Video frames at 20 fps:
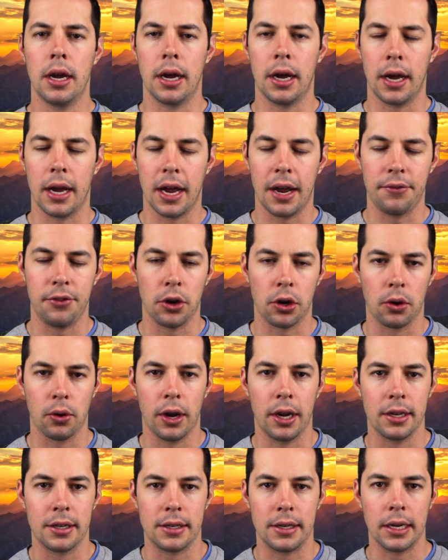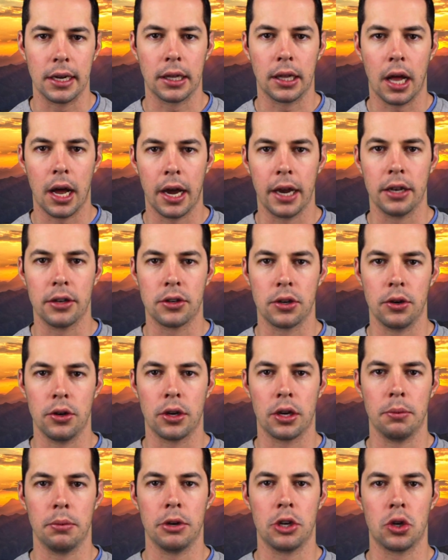have their grades decline, so you
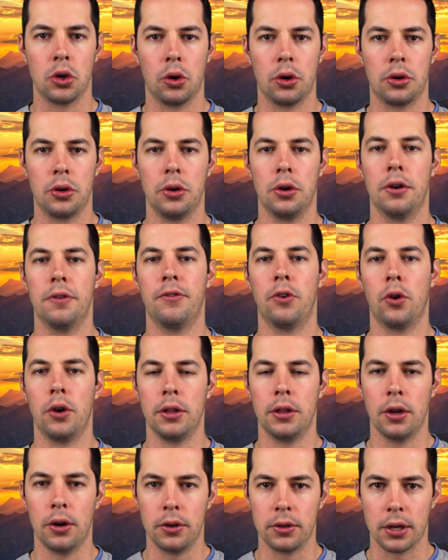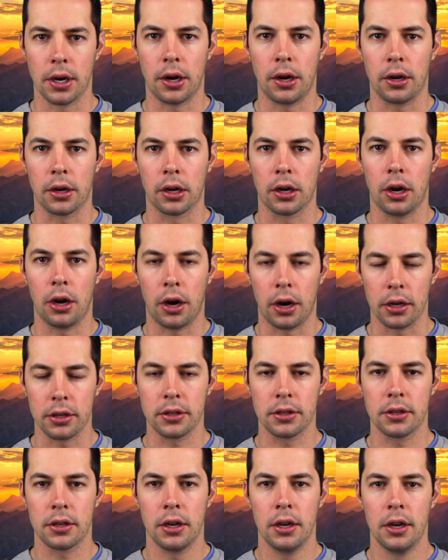can be sure to avoid those at all
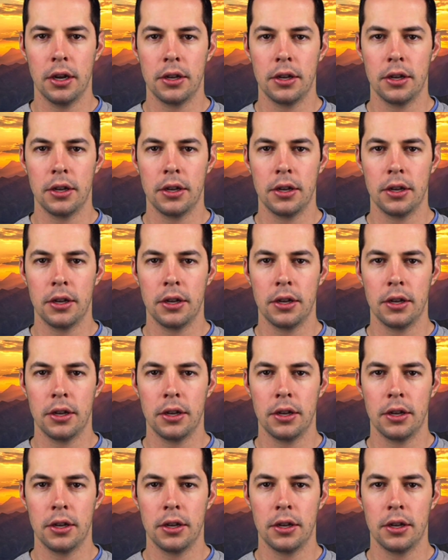costs.